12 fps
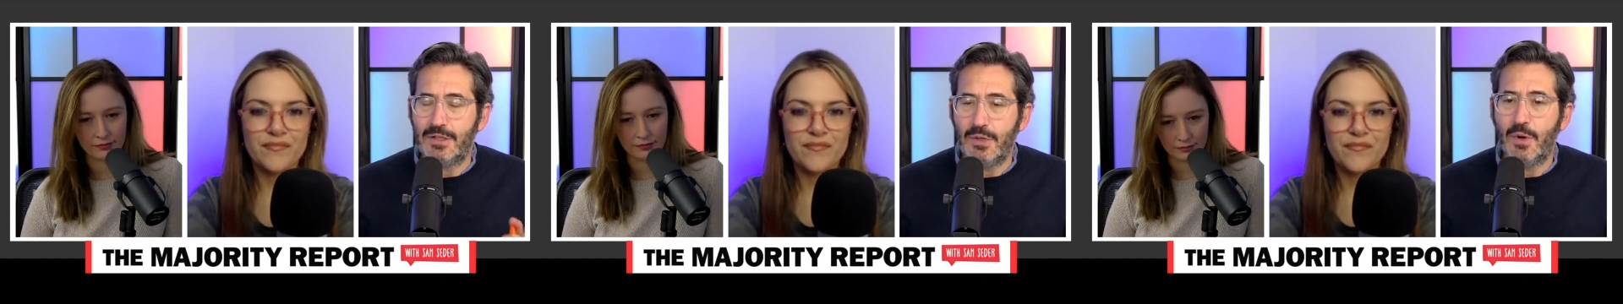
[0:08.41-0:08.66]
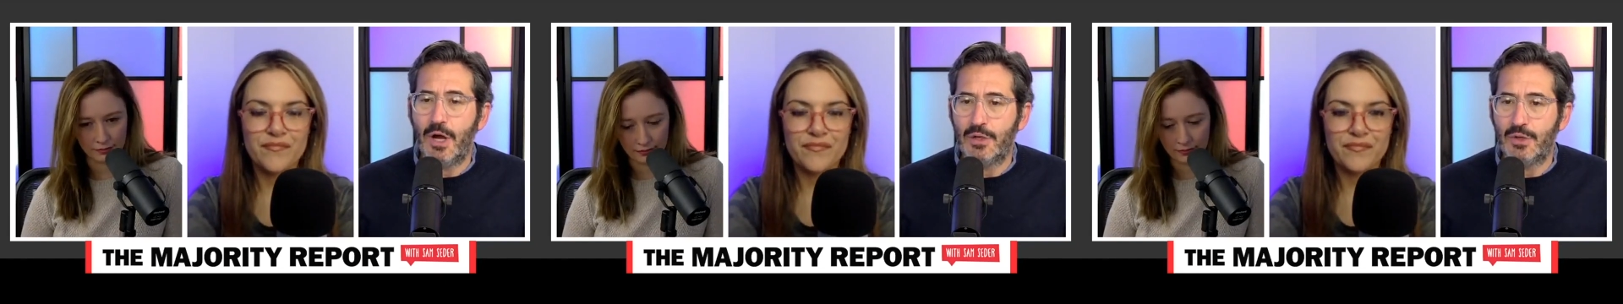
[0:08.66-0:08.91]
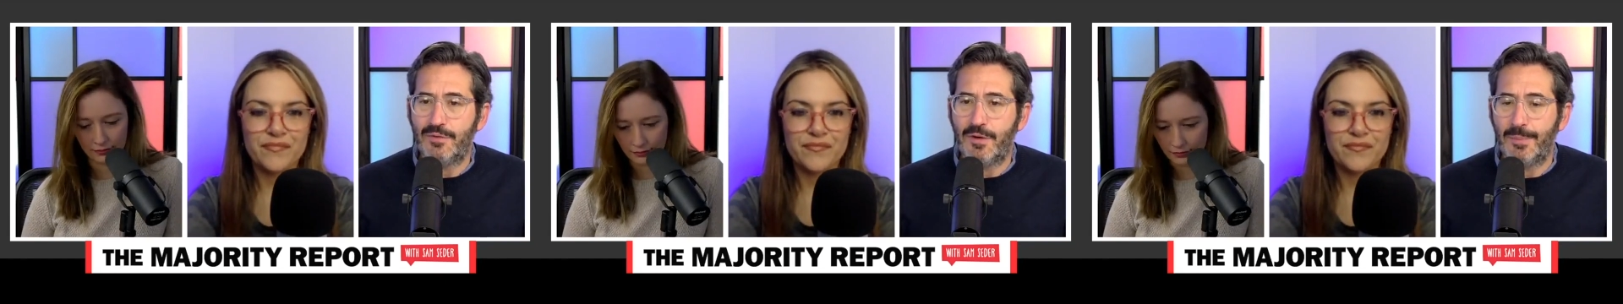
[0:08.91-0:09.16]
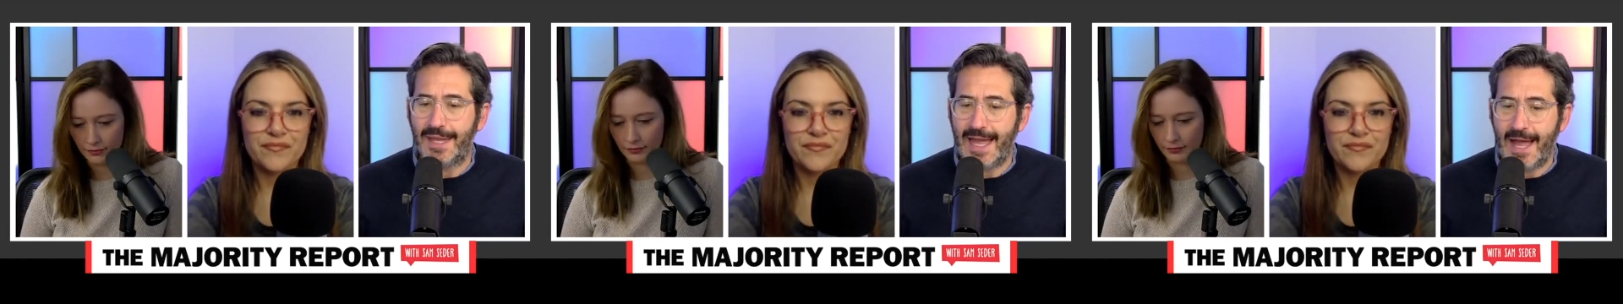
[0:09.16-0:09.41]
Speaker 1: two hundred
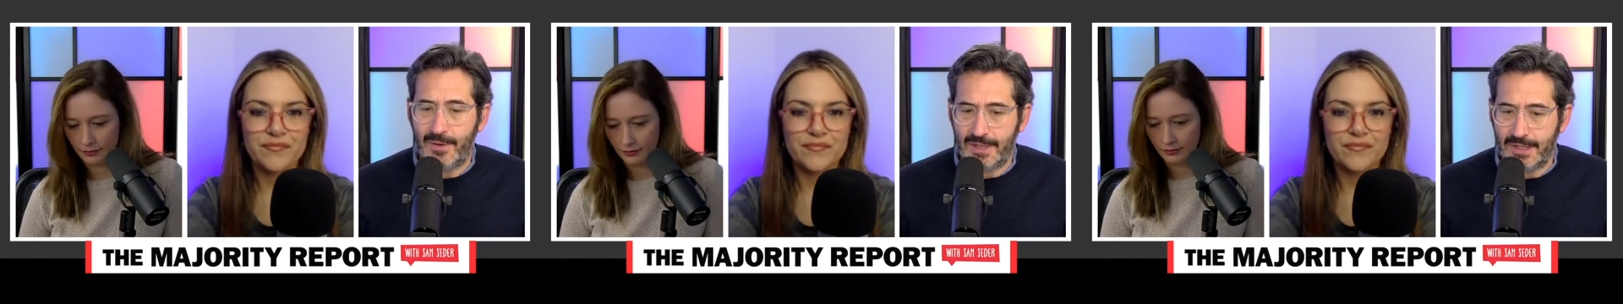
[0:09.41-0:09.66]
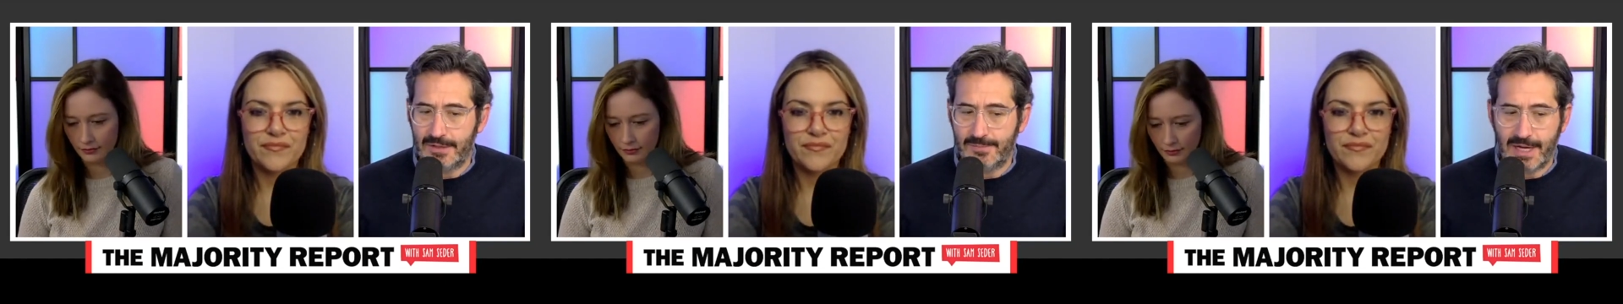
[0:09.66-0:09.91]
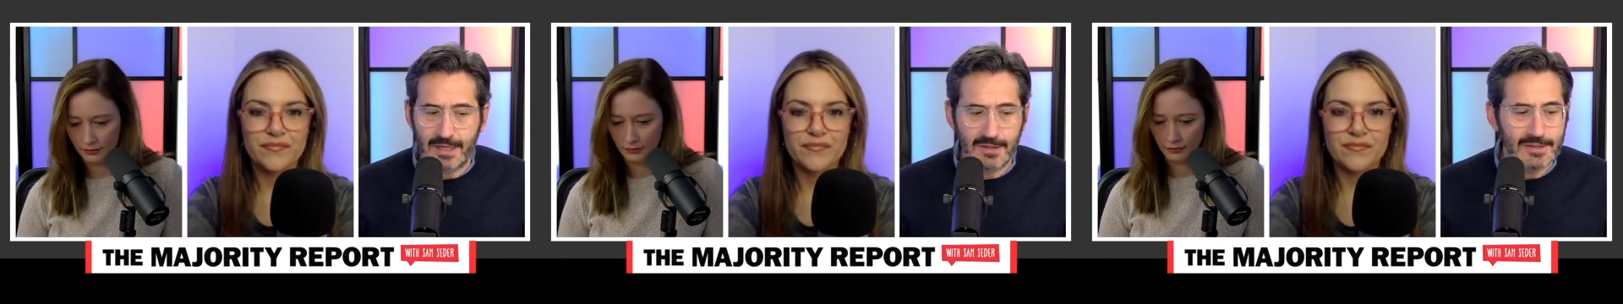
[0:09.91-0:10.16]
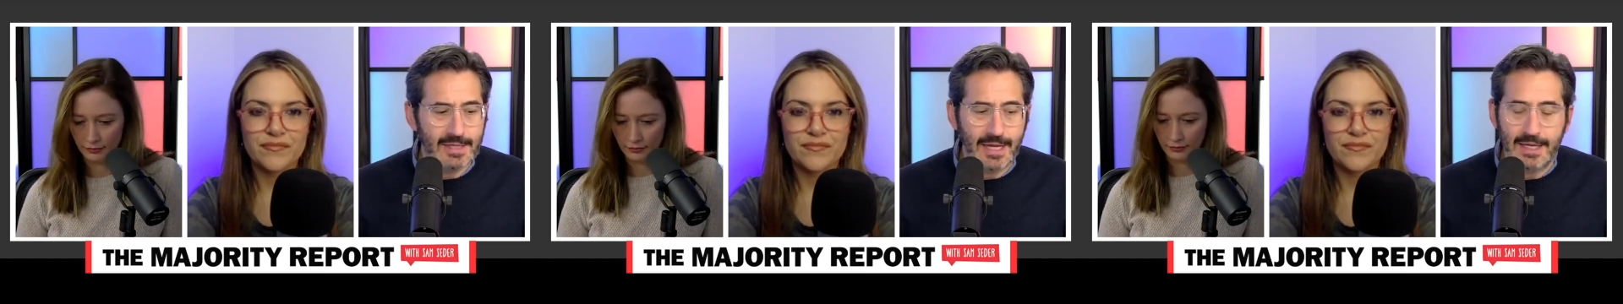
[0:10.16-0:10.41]
from the county is my
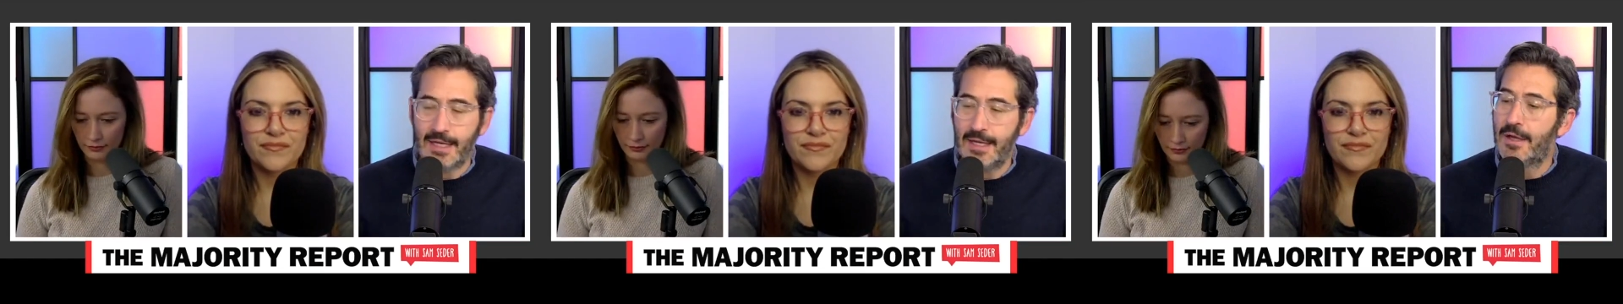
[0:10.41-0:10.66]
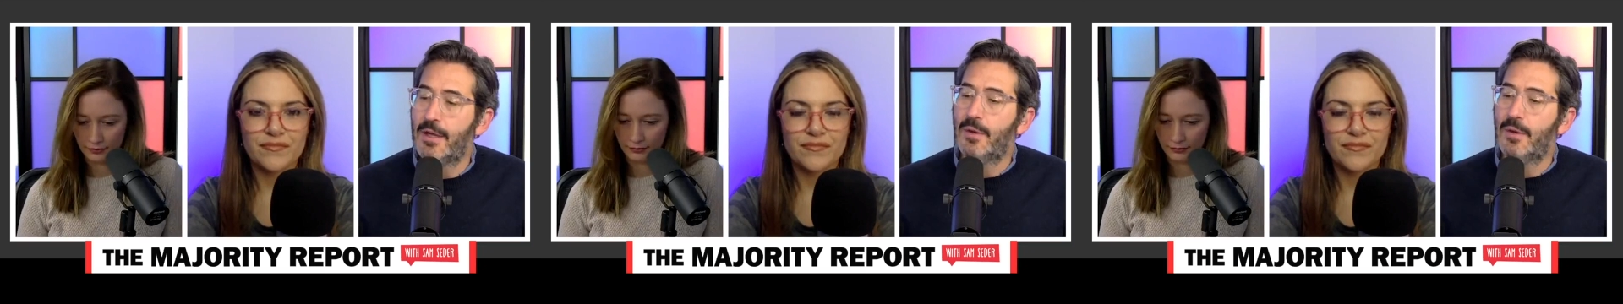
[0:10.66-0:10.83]
understanding,